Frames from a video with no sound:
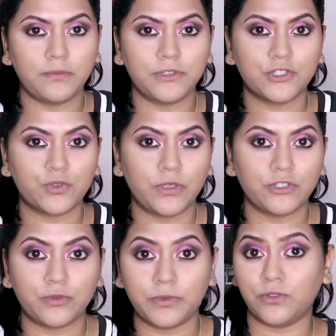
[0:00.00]
I'm just
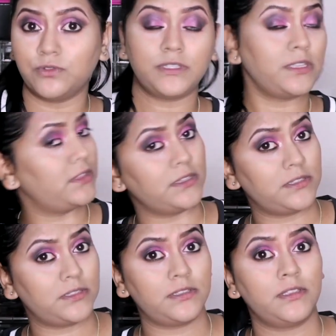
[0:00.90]
going to be using
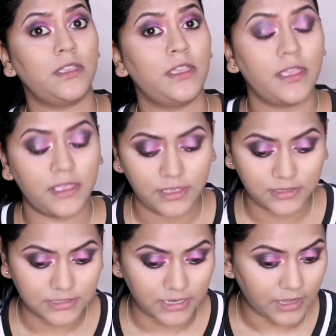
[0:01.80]
this
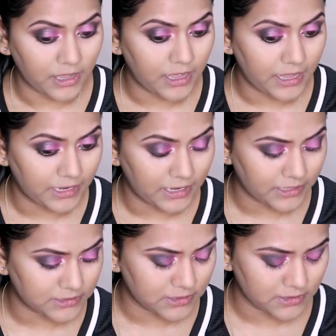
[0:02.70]
as like a
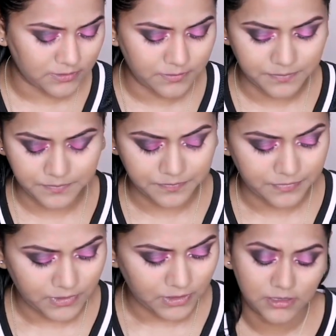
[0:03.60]
highlighter,
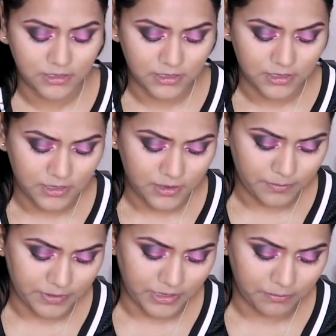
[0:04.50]

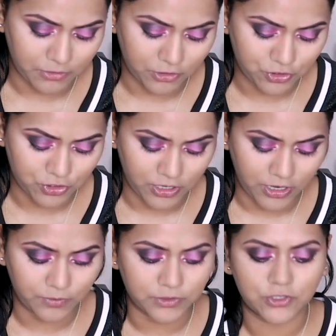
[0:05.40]
but I'm not sure
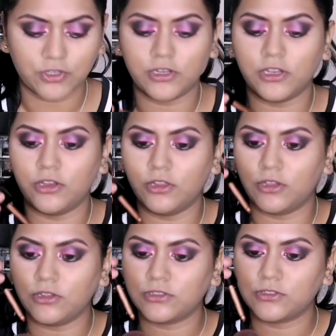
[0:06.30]
how it's gonna
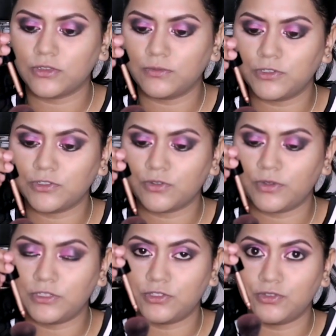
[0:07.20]
look, so I'm just
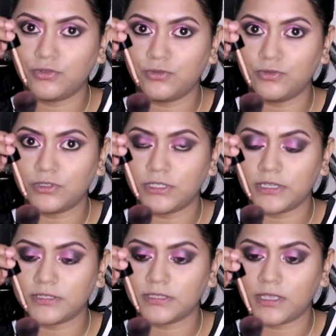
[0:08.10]
going to
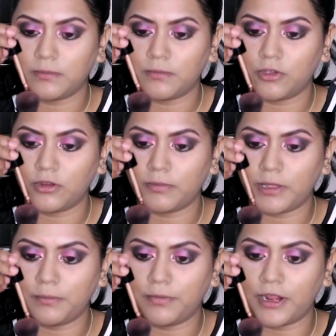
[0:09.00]
test some on
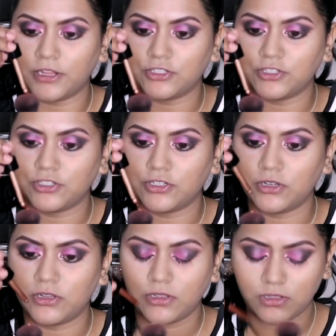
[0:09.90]
my brush
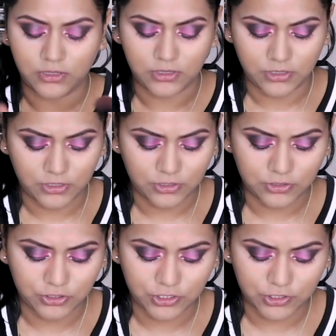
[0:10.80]

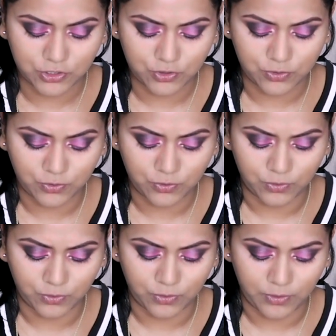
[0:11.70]
just
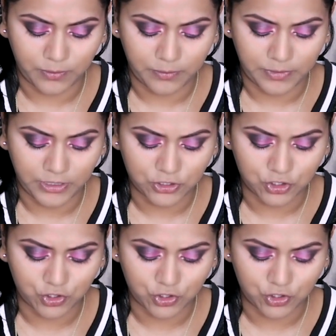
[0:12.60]
to make